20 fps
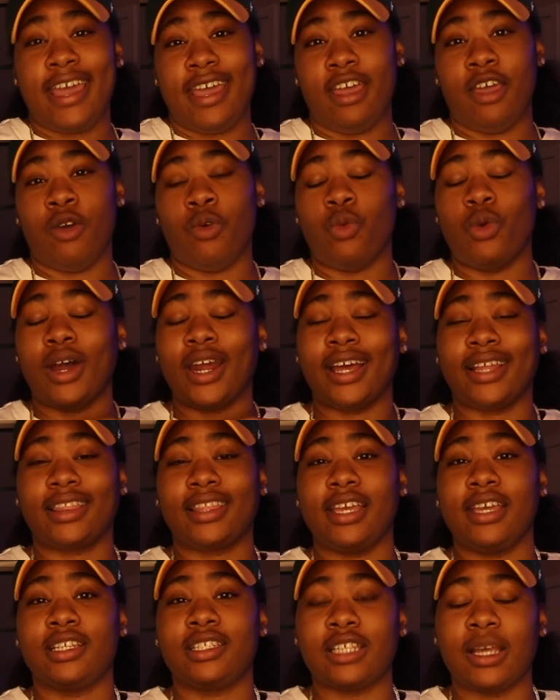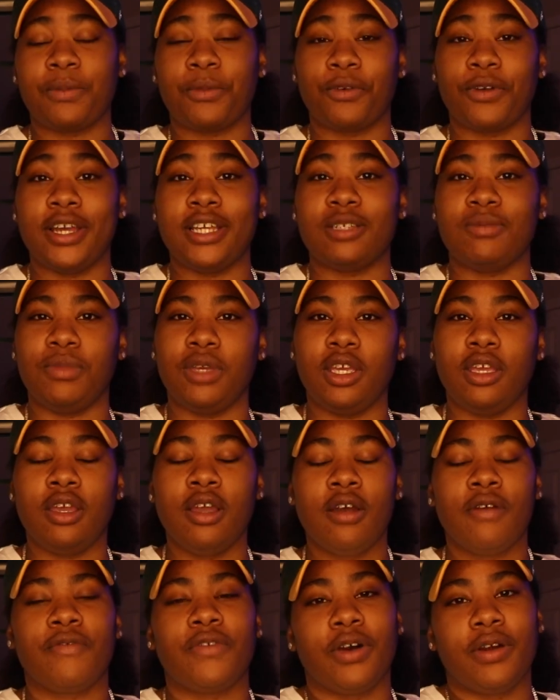and what I think separates me
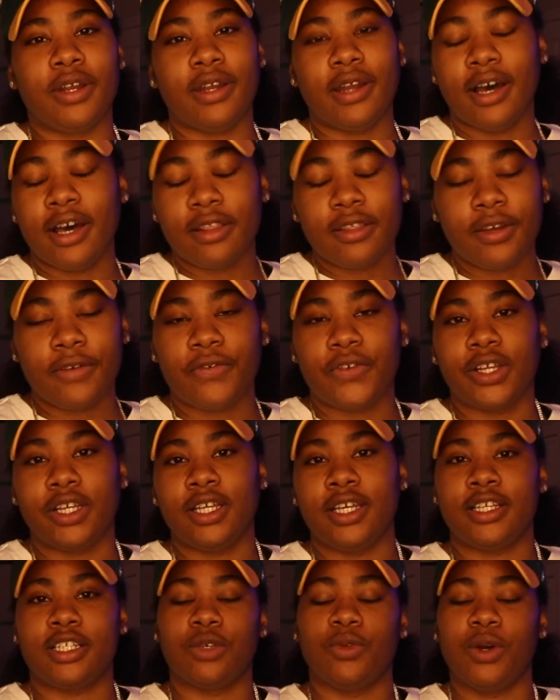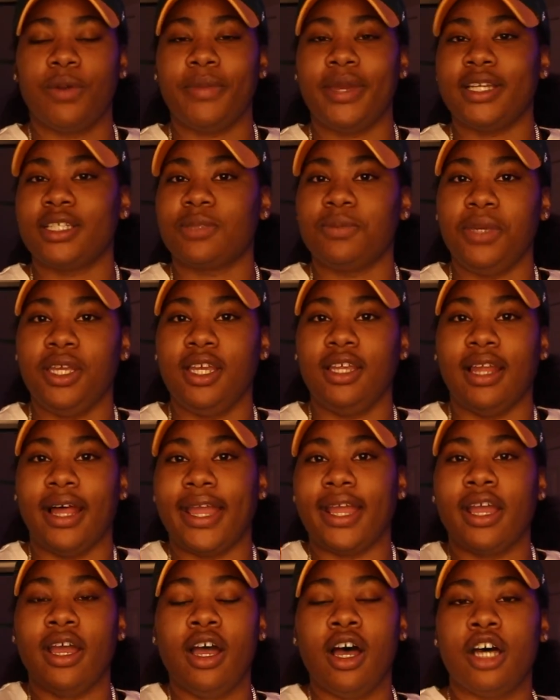from other affiliates and what makes me
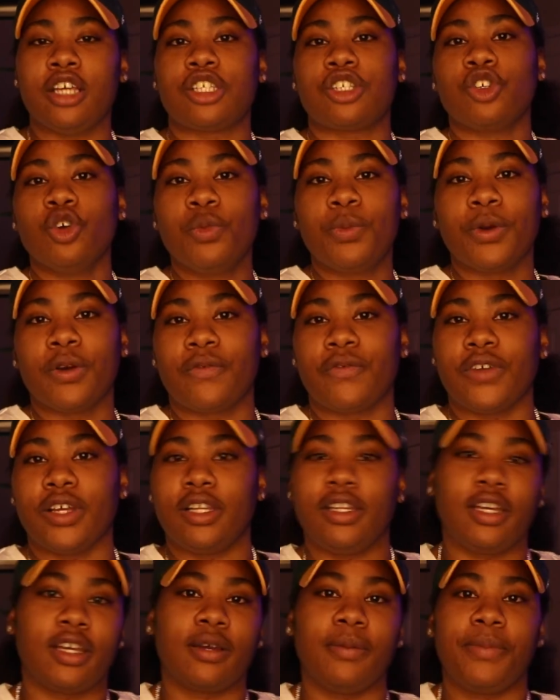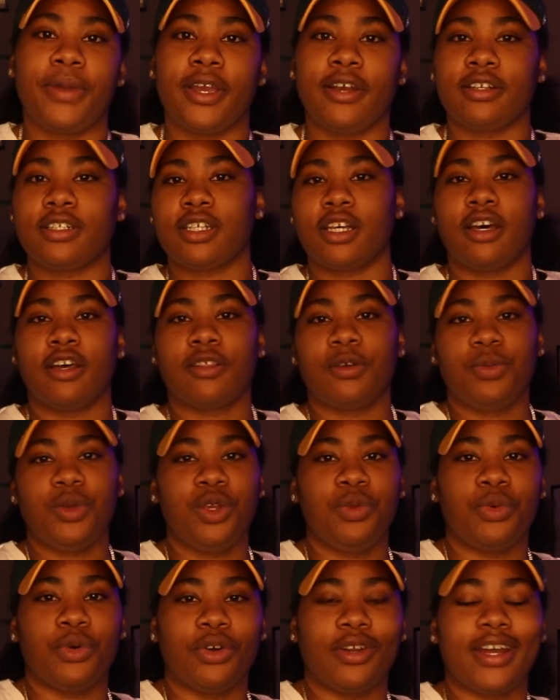like a super affiliate compared to other
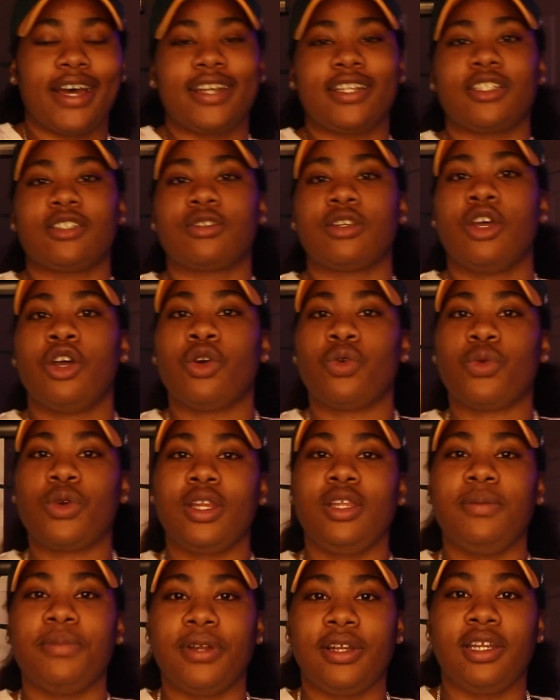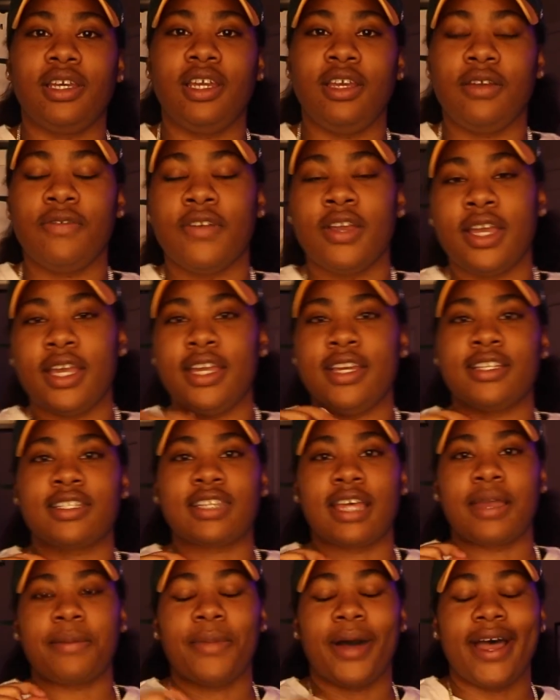people. And I just really believe it's
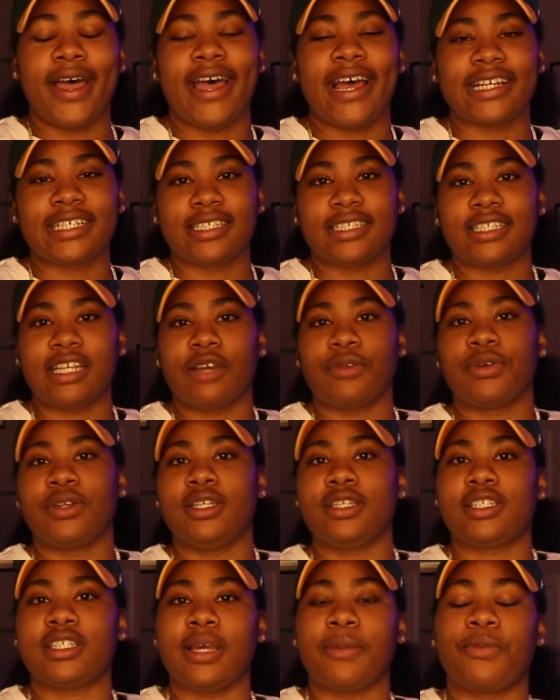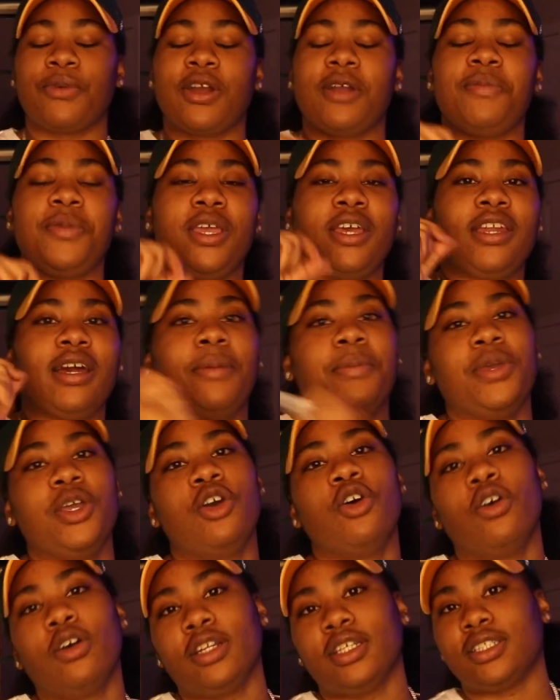like my actions that really separate me, and I'm going to be
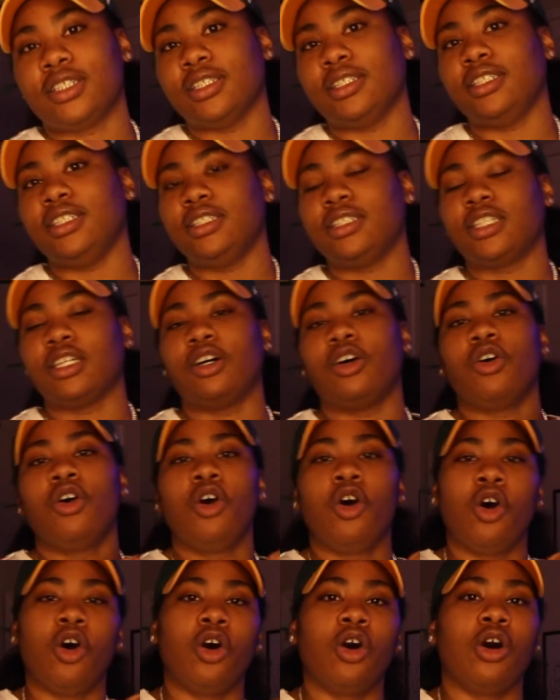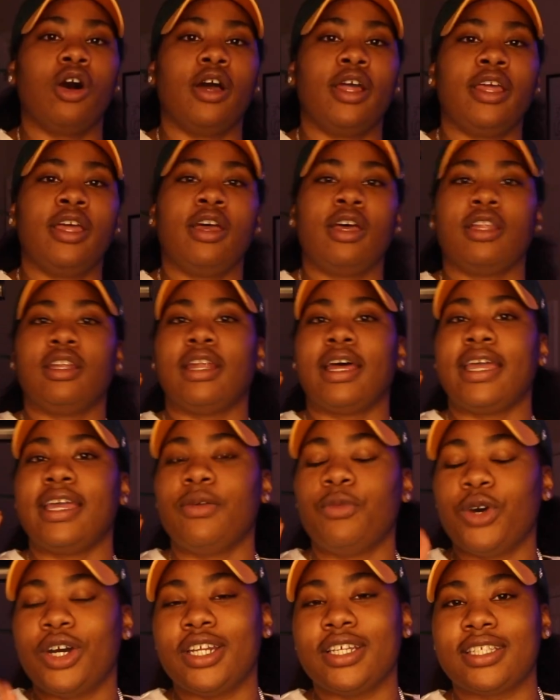going into detail on like
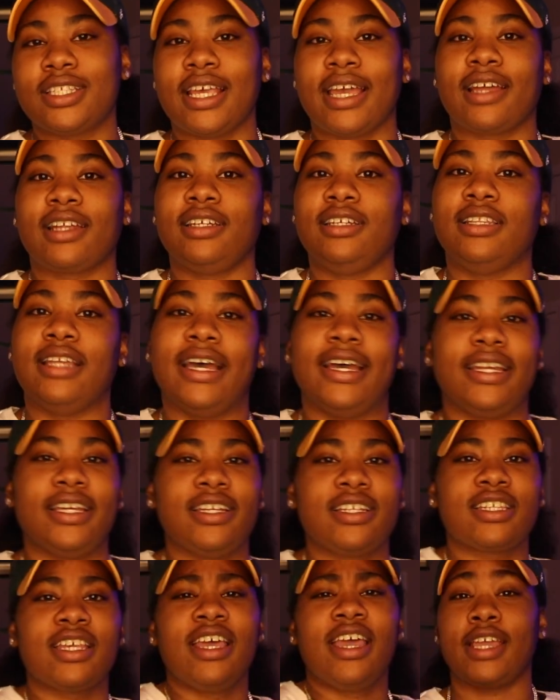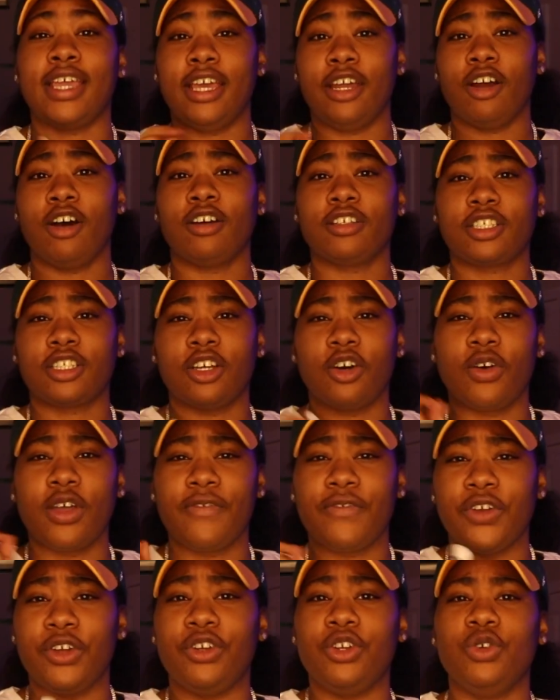what exactly that is. And also,
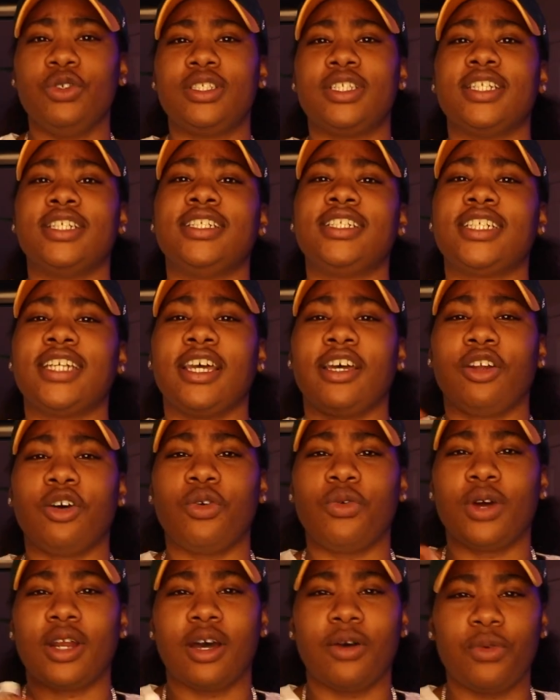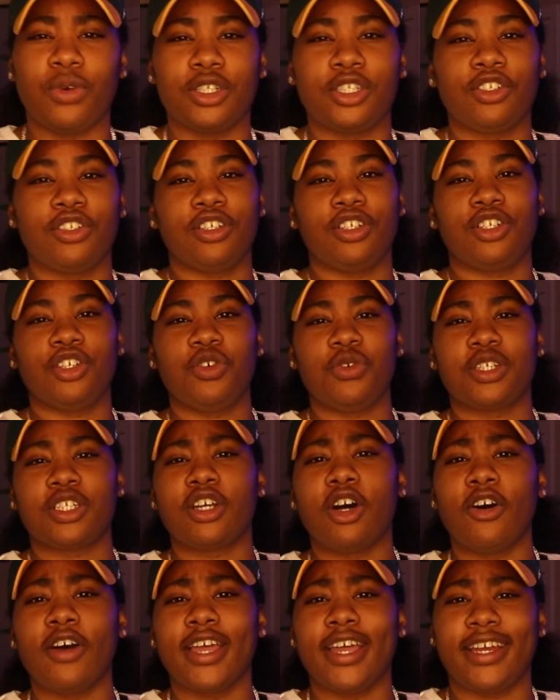if you're new to the channel, what I want you to do is
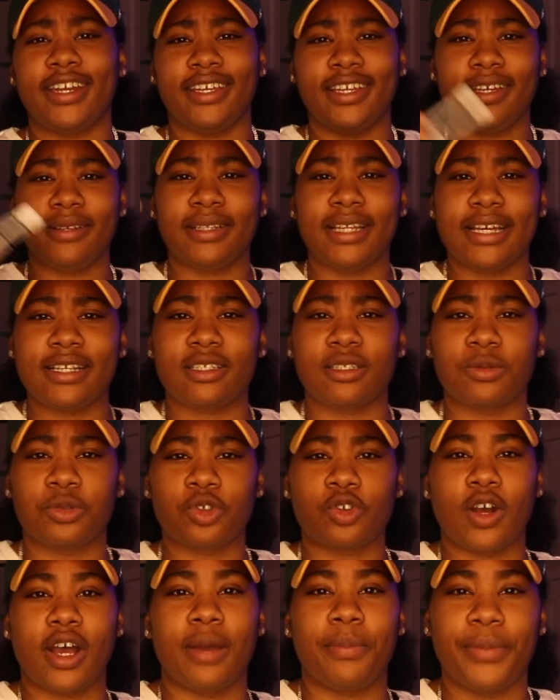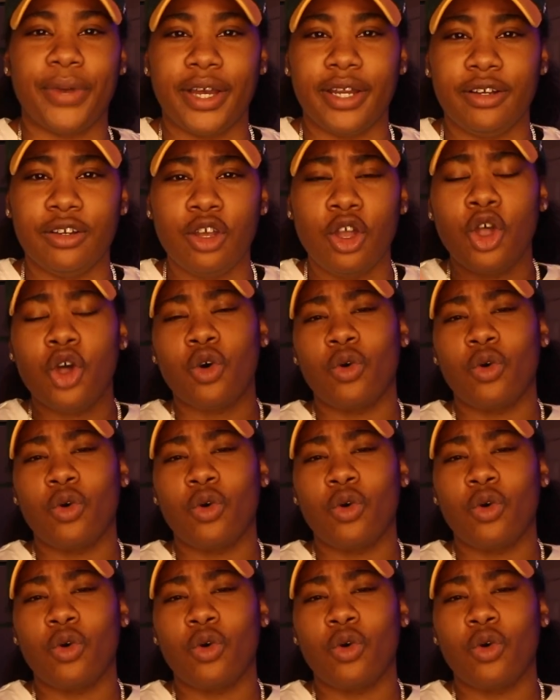go ahead and hit that subscribe button.